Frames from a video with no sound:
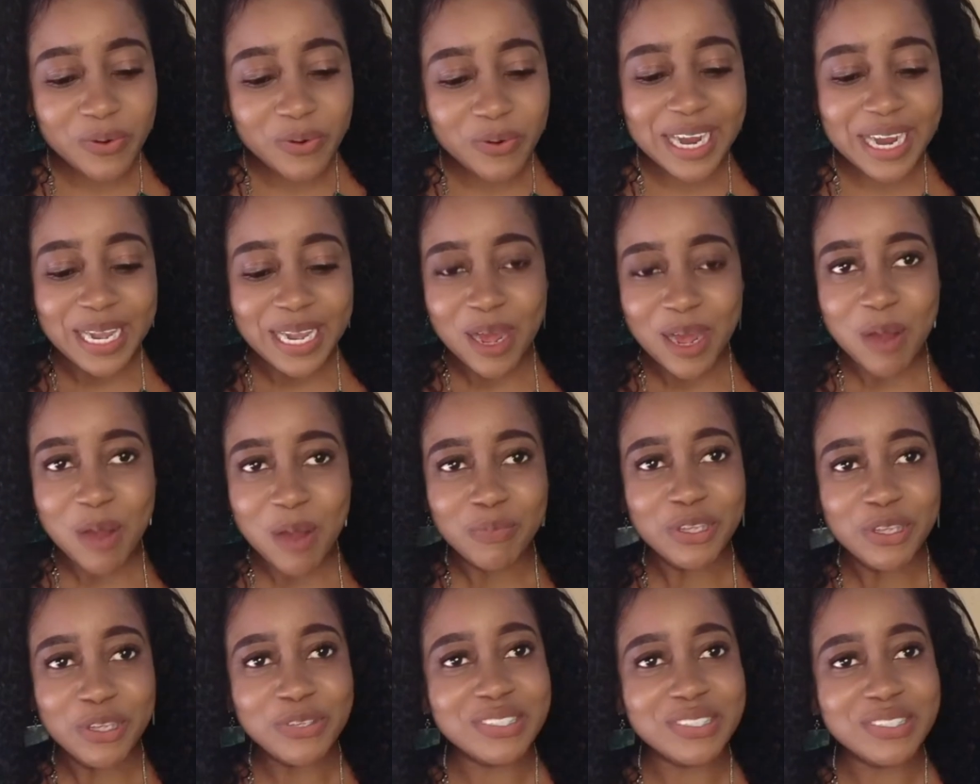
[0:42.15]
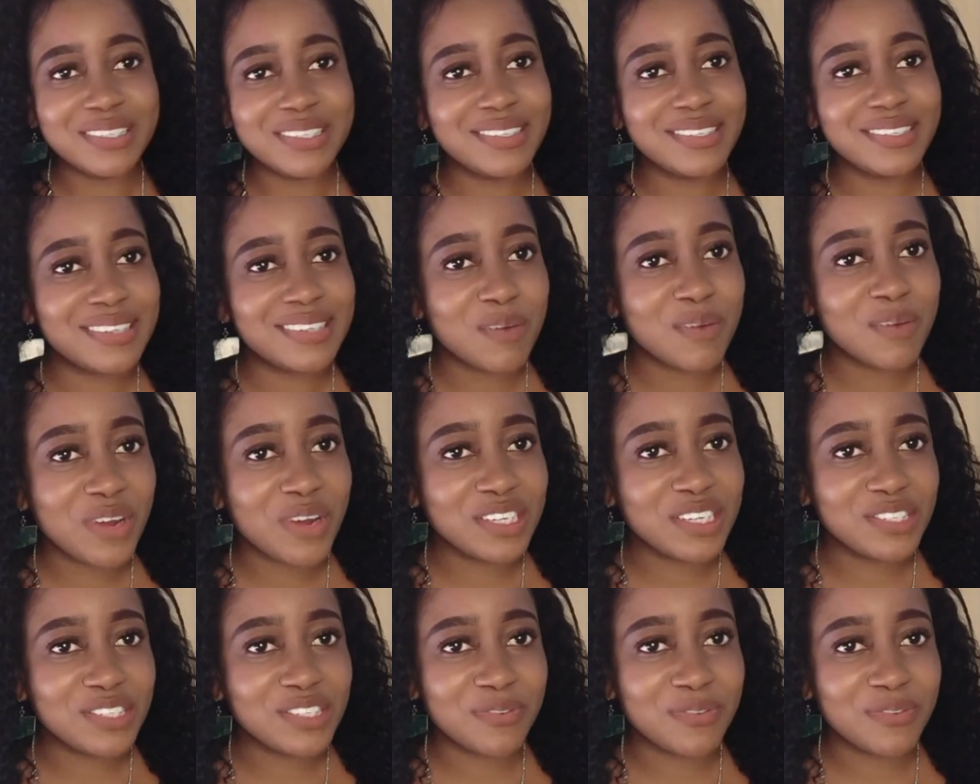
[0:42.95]
Right now I'm using
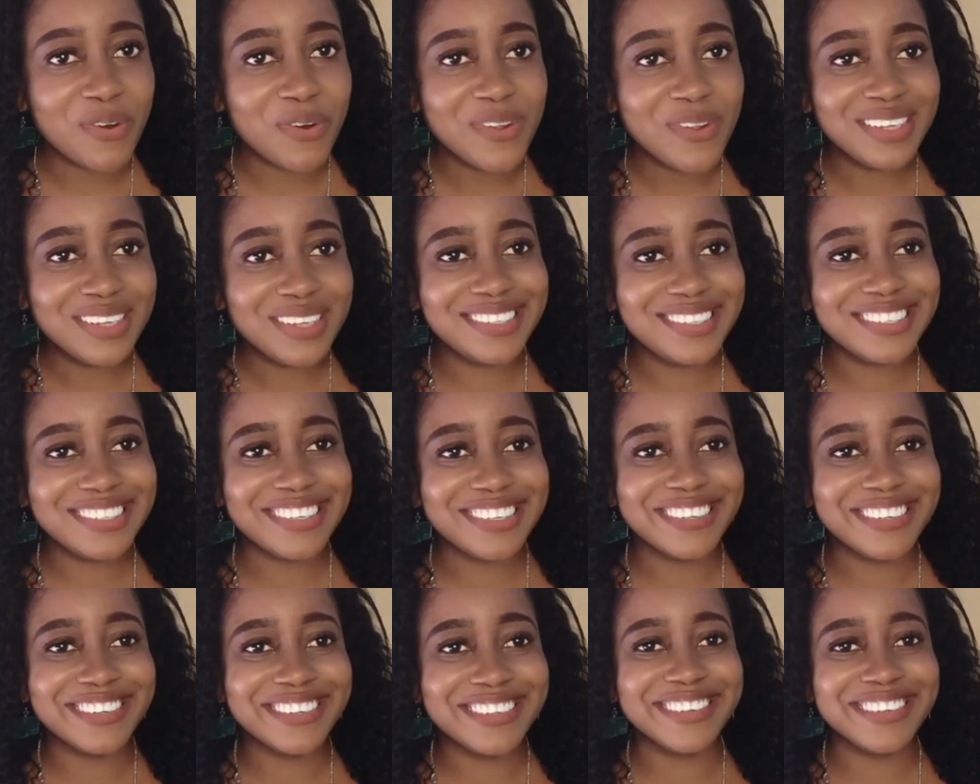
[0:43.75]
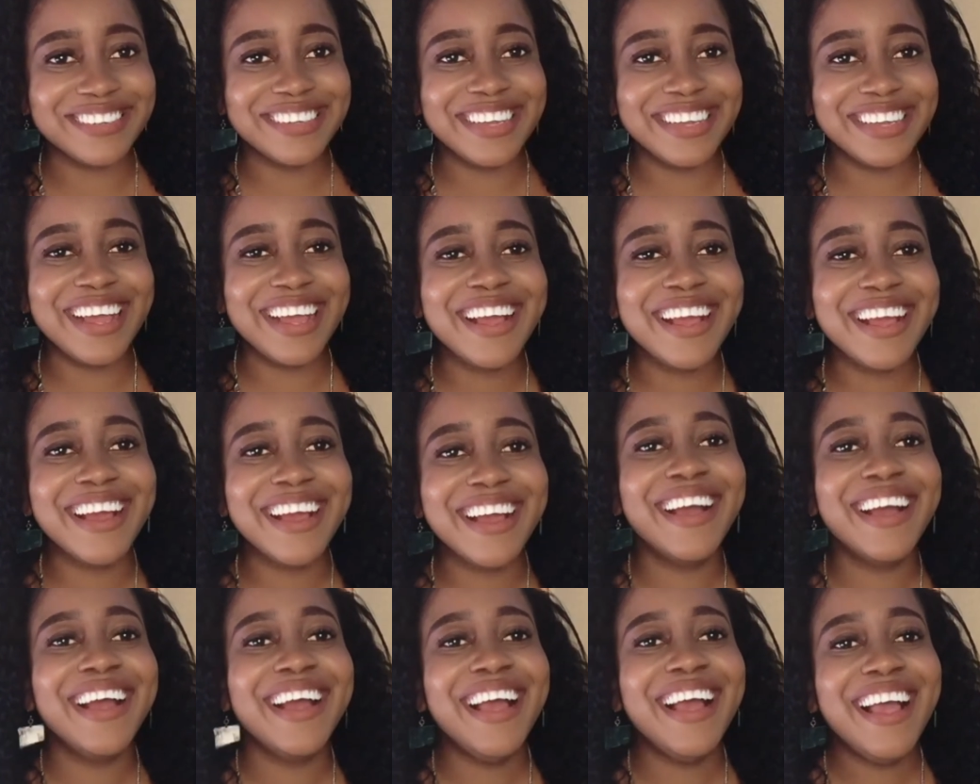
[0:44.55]
someone's phone, so
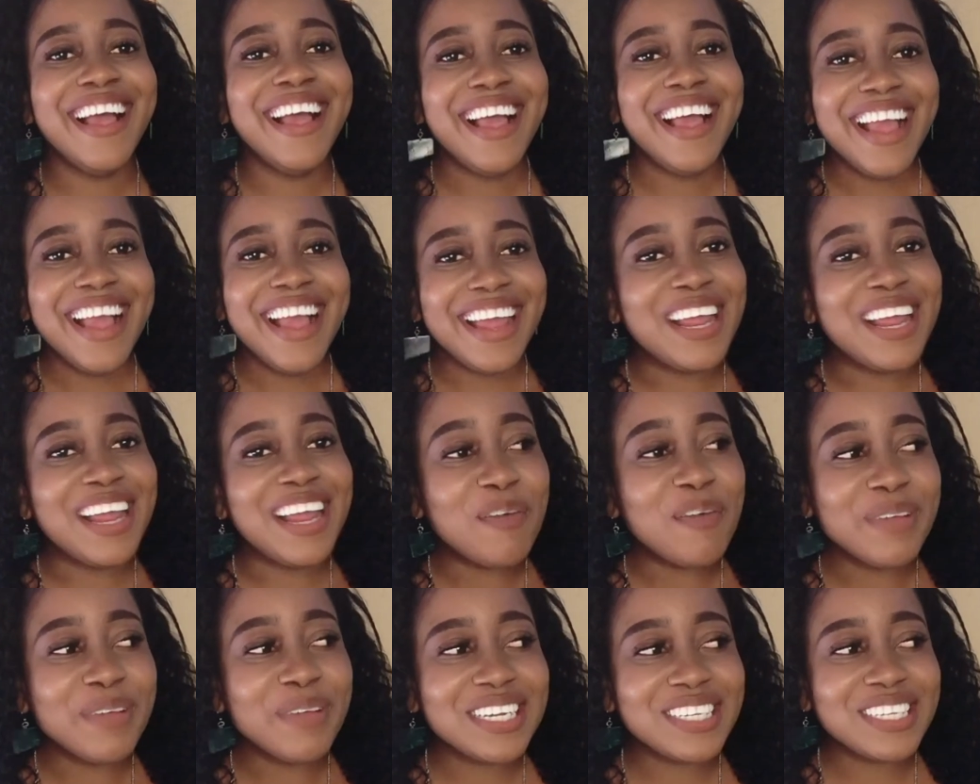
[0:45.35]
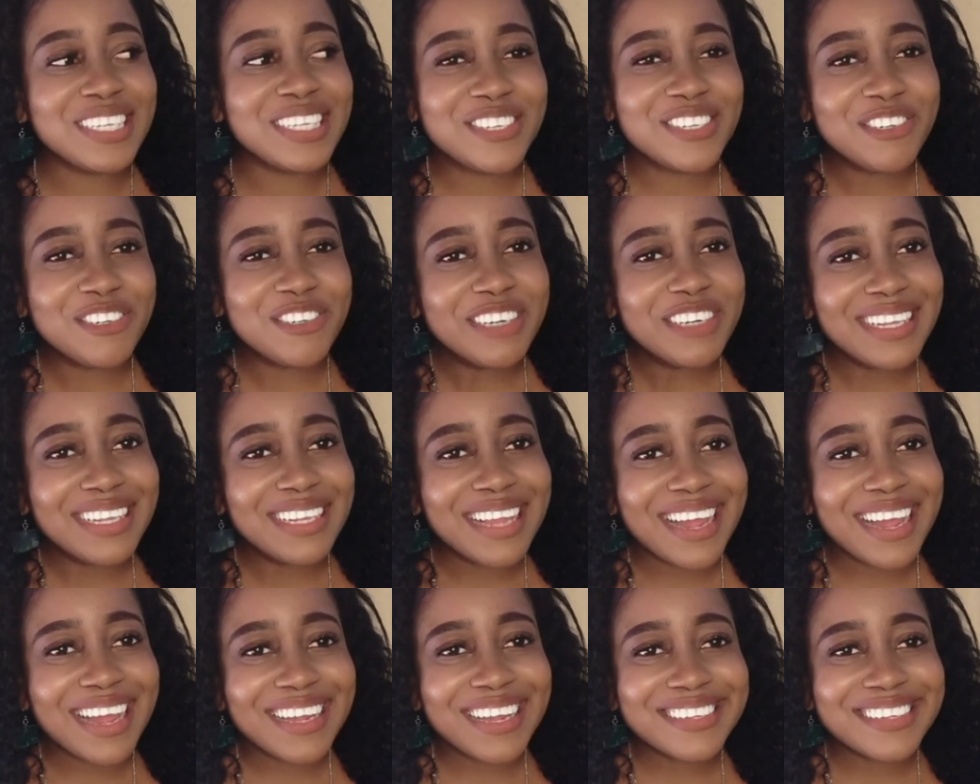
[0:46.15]
and I hope you guys gonna really
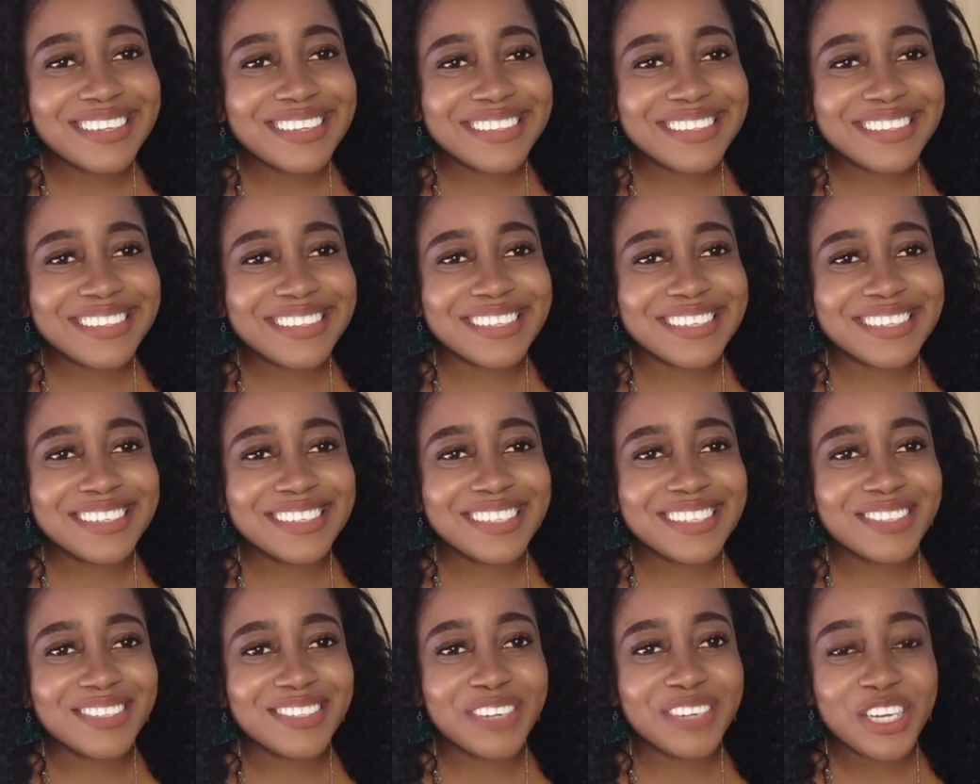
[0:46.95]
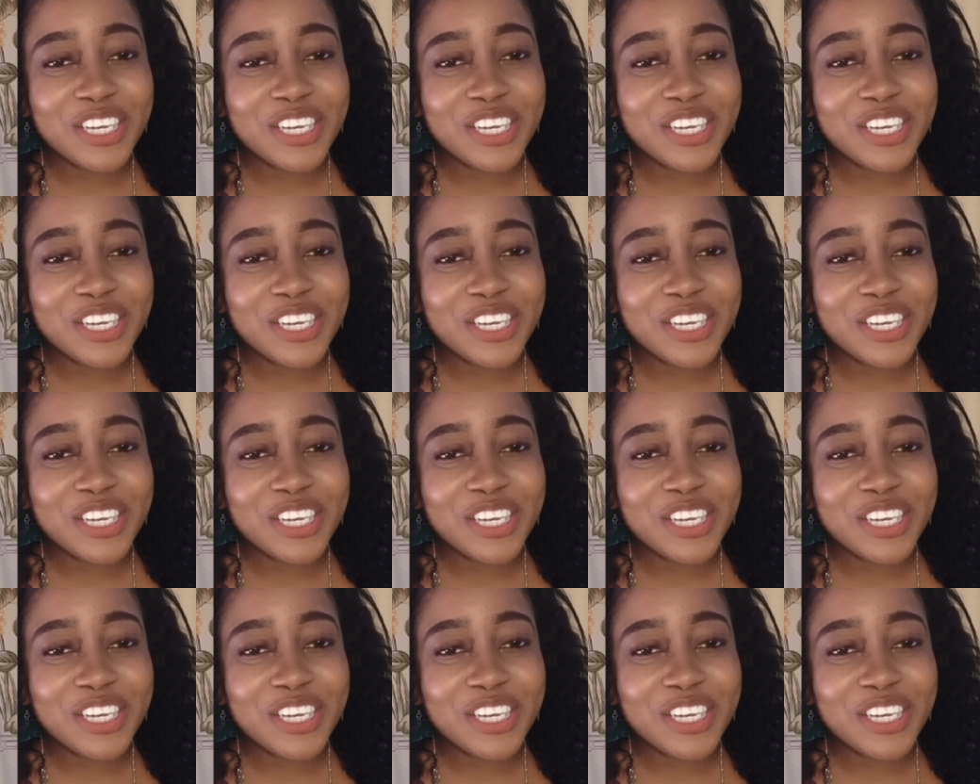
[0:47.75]
like this video.